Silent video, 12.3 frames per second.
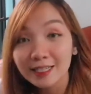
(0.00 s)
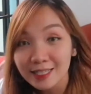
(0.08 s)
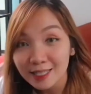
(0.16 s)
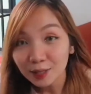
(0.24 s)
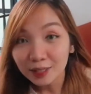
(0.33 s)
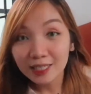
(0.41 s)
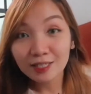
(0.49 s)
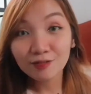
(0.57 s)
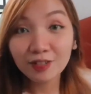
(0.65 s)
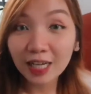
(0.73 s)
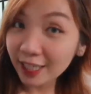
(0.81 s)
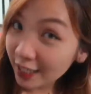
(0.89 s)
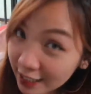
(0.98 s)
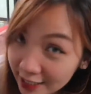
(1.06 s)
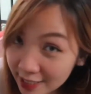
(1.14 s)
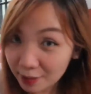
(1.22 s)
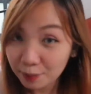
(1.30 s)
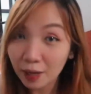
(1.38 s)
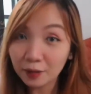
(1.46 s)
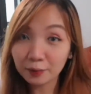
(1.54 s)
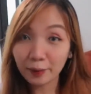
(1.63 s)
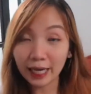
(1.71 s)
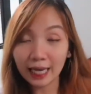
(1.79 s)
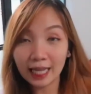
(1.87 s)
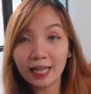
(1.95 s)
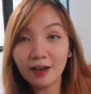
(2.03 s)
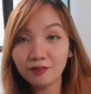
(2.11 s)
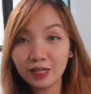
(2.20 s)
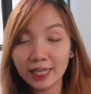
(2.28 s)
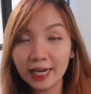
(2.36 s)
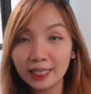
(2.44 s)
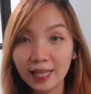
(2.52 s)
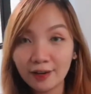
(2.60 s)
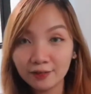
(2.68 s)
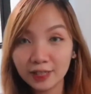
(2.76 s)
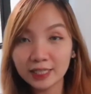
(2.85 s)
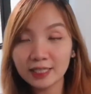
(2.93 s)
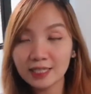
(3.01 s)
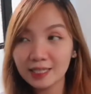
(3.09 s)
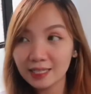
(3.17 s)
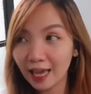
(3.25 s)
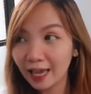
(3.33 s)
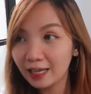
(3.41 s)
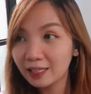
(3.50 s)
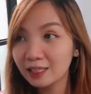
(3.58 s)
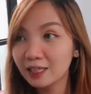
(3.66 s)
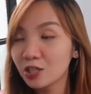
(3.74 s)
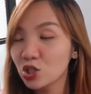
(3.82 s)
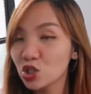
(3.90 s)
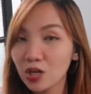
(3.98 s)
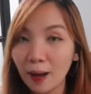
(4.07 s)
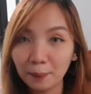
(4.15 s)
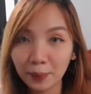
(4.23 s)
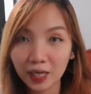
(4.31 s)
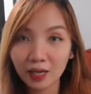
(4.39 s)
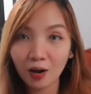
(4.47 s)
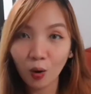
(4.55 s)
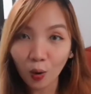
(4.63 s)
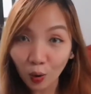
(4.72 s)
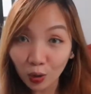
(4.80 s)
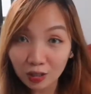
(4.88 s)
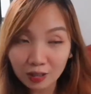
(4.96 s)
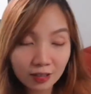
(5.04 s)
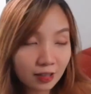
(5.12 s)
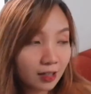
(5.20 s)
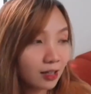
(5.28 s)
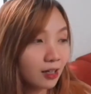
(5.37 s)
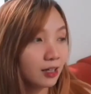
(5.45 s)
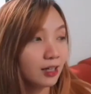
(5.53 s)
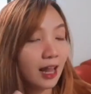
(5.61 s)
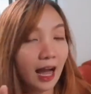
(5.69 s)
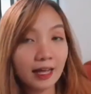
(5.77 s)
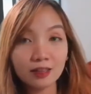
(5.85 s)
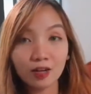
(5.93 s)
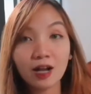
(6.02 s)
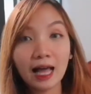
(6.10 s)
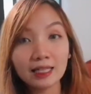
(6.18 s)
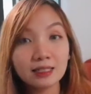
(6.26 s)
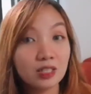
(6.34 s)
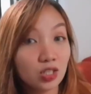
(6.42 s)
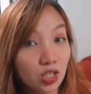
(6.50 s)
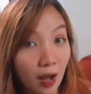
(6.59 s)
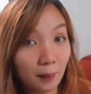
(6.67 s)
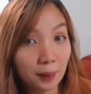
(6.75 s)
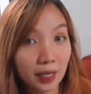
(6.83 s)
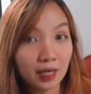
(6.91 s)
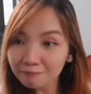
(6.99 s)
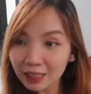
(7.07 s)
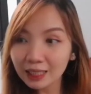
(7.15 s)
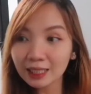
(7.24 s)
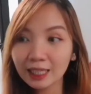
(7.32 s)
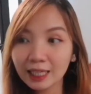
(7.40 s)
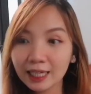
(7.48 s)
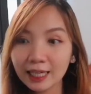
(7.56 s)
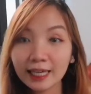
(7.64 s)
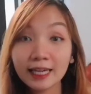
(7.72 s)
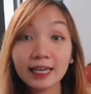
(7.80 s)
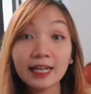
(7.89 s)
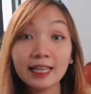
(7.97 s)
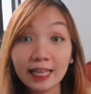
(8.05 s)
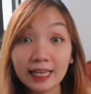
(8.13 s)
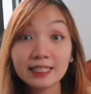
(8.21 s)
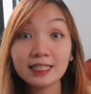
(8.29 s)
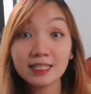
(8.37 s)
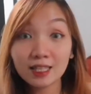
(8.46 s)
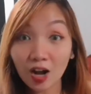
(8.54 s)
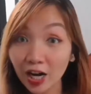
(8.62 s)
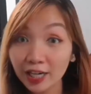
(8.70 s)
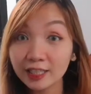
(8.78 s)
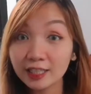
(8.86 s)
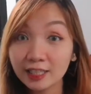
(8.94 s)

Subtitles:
So this vlog is about my 11/11 sale Shopee haul. Lahat to galing sa Shopee. Let's start.